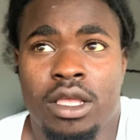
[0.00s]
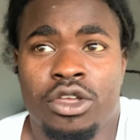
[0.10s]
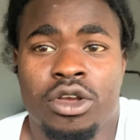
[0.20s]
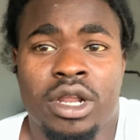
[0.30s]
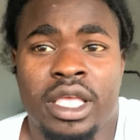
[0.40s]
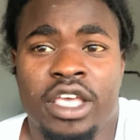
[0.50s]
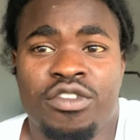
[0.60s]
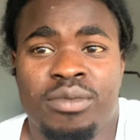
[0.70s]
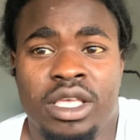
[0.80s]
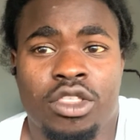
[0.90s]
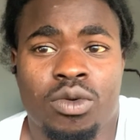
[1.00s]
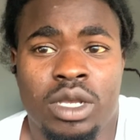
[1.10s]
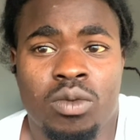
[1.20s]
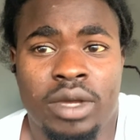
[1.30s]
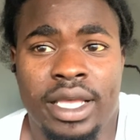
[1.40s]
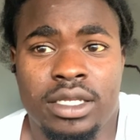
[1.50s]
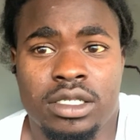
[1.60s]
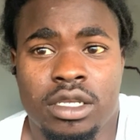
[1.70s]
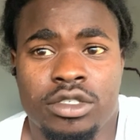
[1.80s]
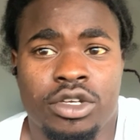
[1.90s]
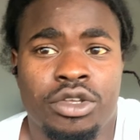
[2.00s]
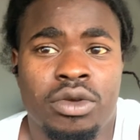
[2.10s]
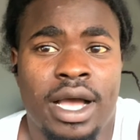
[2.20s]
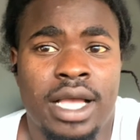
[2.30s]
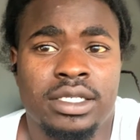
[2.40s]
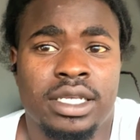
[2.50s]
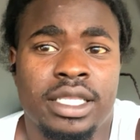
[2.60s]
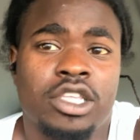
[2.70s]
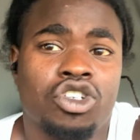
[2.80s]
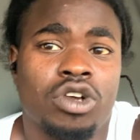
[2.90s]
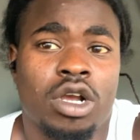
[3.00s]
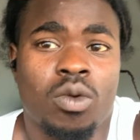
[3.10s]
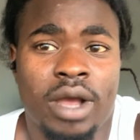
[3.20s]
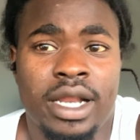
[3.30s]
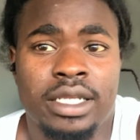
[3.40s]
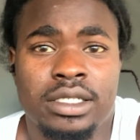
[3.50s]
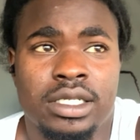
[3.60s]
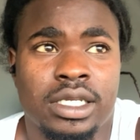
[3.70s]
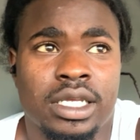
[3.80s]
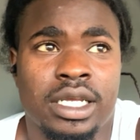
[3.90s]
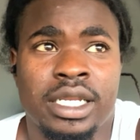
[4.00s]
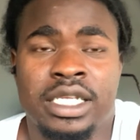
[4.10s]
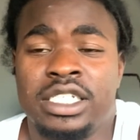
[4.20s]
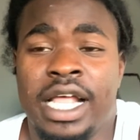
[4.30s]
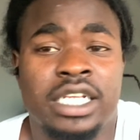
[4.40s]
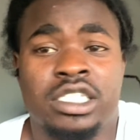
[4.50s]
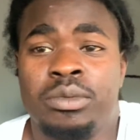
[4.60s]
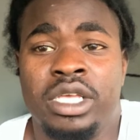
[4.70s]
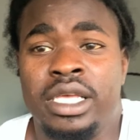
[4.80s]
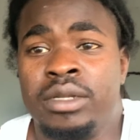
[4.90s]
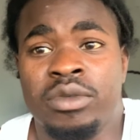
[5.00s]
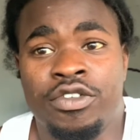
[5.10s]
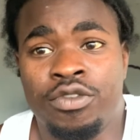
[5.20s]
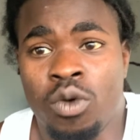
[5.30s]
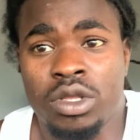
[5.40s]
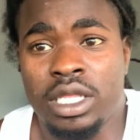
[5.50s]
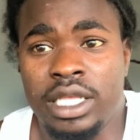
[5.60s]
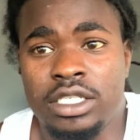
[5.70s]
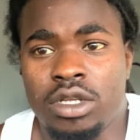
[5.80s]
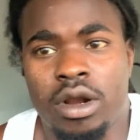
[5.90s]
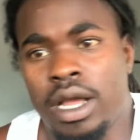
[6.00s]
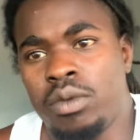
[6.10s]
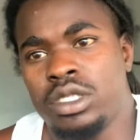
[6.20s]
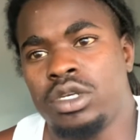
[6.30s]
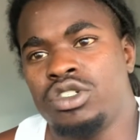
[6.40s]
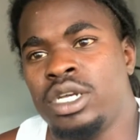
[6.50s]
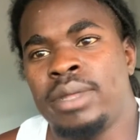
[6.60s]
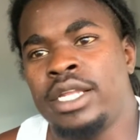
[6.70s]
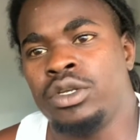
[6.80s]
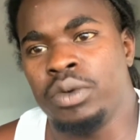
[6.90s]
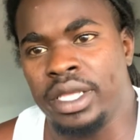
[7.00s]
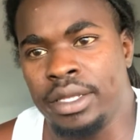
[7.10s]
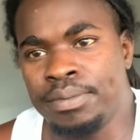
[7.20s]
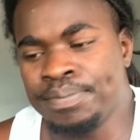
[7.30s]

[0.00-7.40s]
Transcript: you're going to give me 3 weeks so you guys can get the truck ready to the condition that it should be in before the lease started, I would have told you I'm not doing it.